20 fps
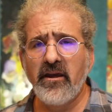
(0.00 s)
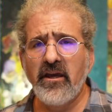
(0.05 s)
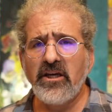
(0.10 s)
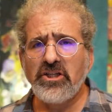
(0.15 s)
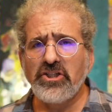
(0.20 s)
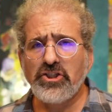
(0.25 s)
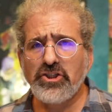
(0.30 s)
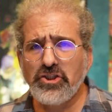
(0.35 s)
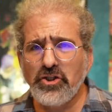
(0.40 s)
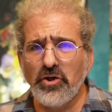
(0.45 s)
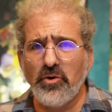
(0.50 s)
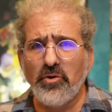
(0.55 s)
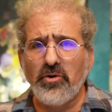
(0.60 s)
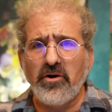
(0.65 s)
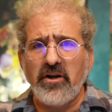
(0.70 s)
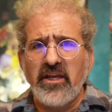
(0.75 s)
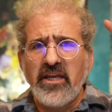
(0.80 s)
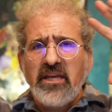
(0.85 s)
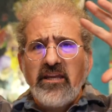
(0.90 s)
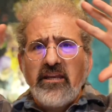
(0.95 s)

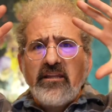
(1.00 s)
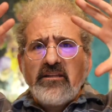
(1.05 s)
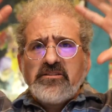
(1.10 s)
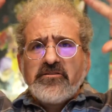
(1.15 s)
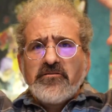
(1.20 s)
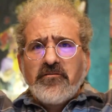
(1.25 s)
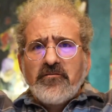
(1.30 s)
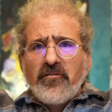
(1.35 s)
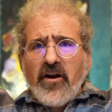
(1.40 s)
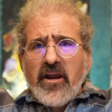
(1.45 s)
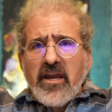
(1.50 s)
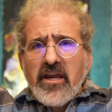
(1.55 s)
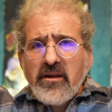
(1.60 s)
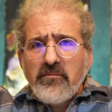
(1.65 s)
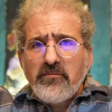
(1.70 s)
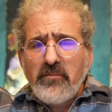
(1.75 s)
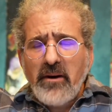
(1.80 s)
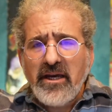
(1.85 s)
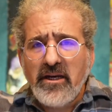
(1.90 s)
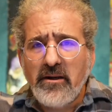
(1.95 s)
Sure, it is
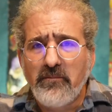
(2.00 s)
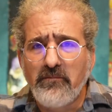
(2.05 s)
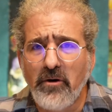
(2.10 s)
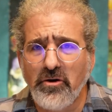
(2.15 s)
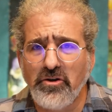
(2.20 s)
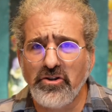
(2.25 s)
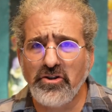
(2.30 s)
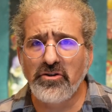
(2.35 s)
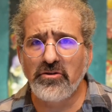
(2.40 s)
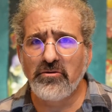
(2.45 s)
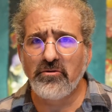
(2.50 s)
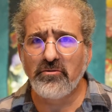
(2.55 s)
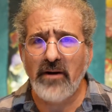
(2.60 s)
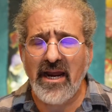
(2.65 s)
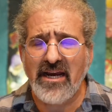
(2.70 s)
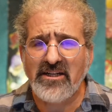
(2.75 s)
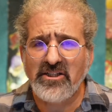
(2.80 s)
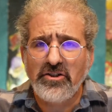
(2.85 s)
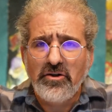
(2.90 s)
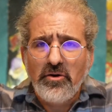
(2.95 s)
framed by an
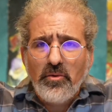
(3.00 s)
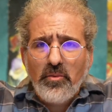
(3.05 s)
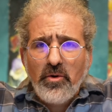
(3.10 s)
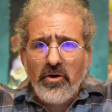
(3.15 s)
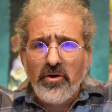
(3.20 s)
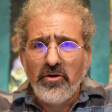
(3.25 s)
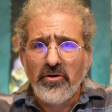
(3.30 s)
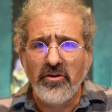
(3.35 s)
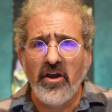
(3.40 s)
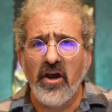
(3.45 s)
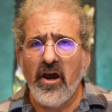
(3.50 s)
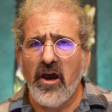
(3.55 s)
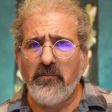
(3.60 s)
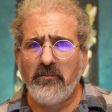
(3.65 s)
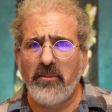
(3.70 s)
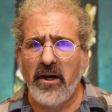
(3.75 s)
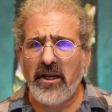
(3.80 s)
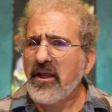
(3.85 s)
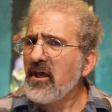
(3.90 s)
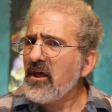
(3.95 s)
rational world,
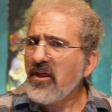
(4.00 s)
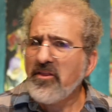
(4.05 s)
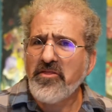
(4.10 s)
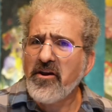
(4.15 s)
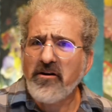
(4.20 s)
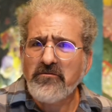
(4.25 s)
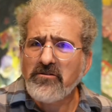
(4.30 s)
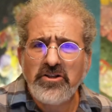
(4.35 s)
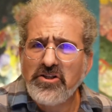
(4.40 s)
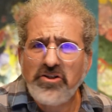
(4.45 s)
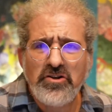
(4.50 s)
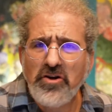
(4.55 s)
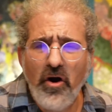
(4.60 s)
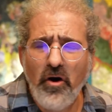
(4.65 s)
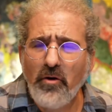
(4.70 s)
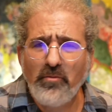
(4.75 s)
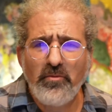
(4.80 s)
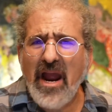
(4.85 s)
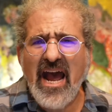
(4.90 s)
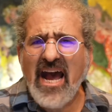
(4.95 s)
but there is
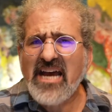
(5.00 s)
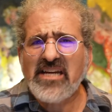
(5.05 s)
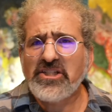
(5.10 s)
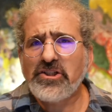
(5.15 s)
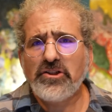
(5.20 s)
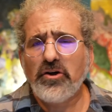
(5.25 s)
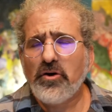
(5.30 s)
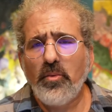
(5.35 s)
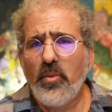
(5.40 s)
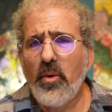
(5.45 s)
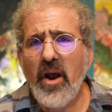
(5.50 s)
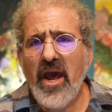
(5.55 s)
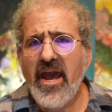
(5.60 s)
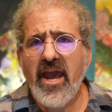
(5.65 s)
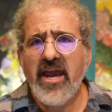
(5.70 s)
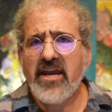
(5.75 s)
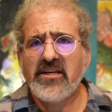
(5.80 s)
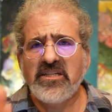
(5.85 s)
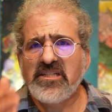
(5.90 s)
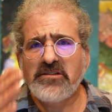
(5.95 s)
no rational
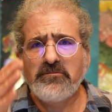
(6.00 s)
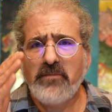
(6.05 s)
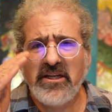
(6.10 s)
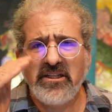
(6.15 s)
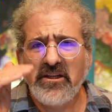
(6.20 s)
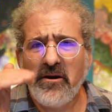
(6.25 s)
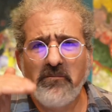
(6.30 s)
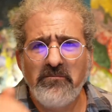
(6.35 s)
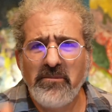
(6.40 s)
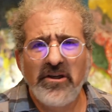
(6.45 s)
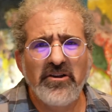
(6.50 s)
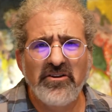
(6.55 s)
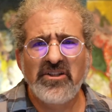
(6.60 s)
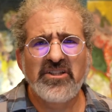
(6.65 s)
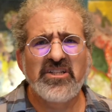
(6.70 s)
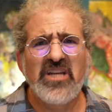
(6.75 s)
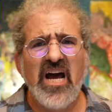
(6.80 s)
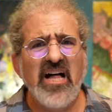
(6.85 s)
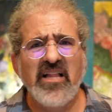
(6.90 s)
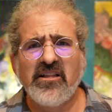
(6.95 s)
way to spend $1
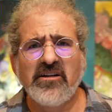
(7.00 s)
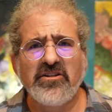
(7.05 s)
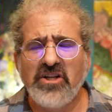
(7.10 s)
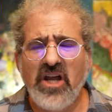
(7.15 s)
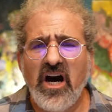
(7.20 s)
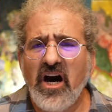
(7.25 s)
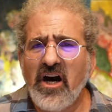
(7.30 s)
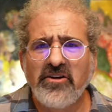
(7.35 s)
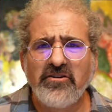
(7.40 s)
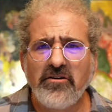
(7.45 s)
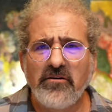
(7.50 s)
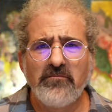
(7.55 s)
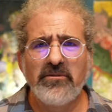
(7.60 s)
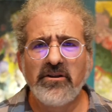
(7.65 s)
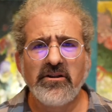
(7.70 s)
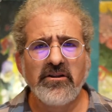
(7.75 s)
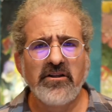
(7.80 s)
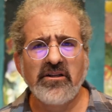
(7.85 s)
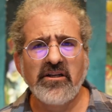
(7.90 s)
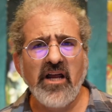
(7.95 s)
million, $100
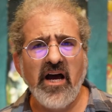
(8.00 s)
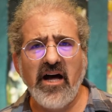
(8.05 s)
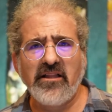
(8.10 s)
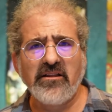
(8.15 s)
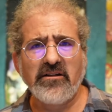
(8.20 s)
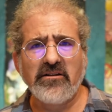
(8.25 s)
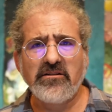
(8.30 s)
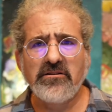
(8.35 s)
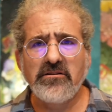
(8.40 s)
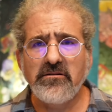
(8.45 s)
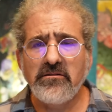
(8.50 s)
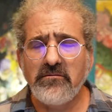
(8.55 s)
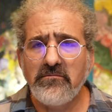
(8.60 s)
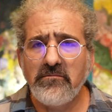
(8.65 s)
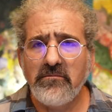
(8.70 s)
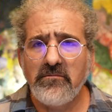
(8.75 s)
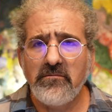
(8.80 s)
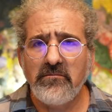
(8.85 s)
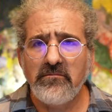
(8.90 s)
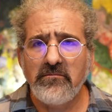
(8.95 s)
million,
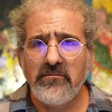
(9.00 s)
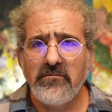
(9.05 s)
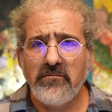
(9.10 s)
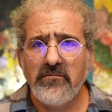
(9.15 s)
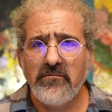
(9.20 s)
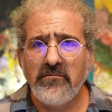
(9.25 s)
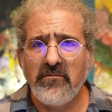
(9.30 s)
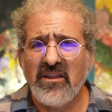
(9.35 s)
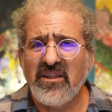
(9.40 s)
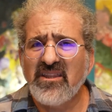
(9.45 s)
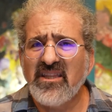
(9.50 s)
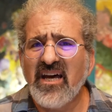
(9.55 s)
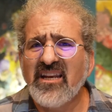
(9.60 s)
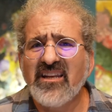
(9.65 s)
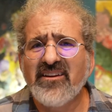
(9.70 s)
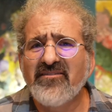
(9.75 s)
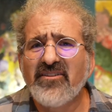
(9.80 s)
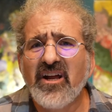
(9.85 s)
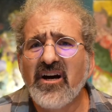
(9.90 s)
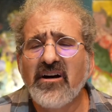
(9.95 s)
not
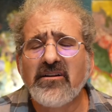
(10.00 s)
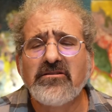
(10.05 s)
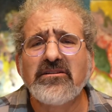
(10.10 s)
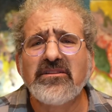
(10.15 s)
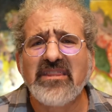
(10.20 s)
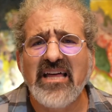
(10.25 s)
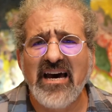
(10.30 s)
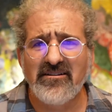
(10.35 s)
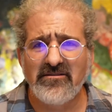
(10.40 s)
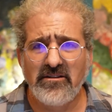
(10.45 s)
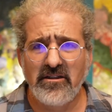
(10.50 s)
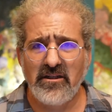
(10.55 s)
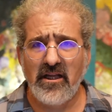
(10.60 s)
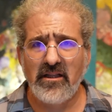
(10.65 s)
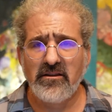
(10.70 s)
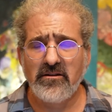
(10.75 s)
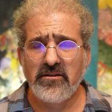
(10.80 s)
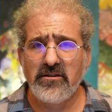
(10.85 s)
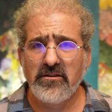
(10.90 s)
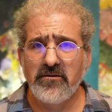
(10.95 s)
even
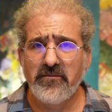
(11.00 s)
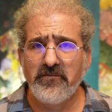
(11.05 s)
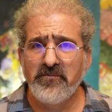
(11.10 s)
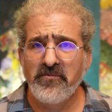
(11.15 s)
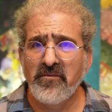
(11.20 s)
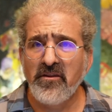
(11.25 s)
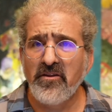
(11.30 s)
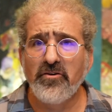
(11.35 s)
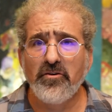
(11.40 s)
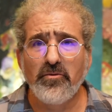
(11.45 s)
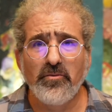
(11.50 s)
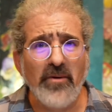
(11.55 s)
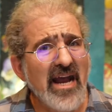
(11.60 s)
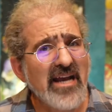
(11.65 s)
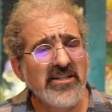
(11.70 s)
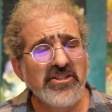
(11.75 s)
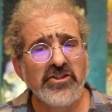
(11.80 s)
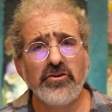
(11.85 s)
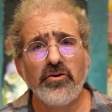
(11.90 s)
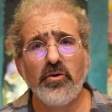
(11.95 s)
$100,000, The
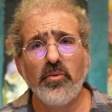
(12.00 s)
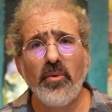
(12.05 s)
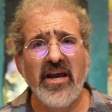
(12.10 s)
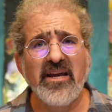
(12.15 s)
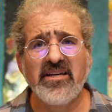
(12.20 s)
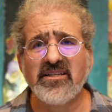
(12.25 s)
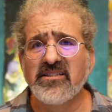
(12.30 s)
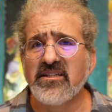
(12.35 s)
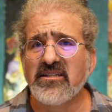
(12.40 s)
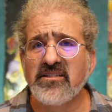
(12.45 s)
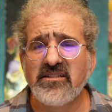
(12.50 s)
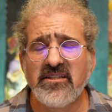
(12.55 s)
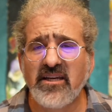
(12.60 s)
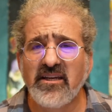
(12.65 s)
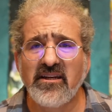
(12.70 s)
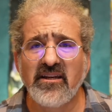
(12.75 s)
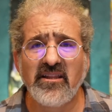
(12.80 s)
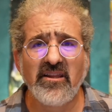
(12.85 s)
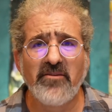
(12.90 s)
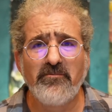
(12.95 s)
rational way is to stick
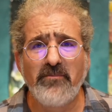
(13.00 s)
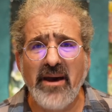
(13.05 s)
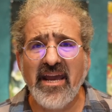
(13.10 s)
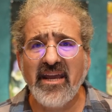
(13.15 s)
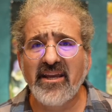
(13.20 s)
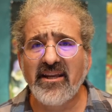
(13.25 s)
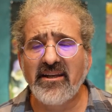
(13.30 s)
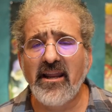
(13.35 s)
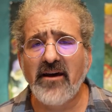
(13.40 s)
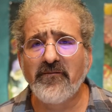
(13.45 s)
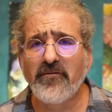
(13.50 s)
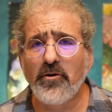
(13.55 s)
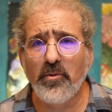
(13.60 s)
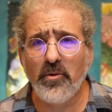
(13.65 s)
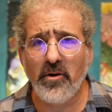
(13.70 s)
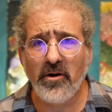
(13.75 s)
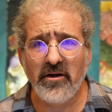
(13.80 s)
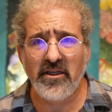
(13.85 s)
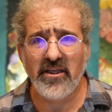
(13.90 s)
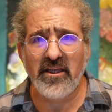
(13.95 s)
it in the bank and never
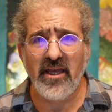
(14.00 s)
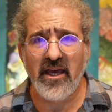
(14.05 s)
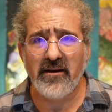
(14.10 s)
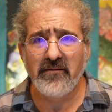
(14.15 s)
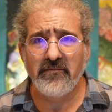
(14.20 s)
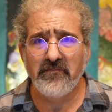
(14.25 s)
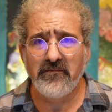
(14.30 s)
work again.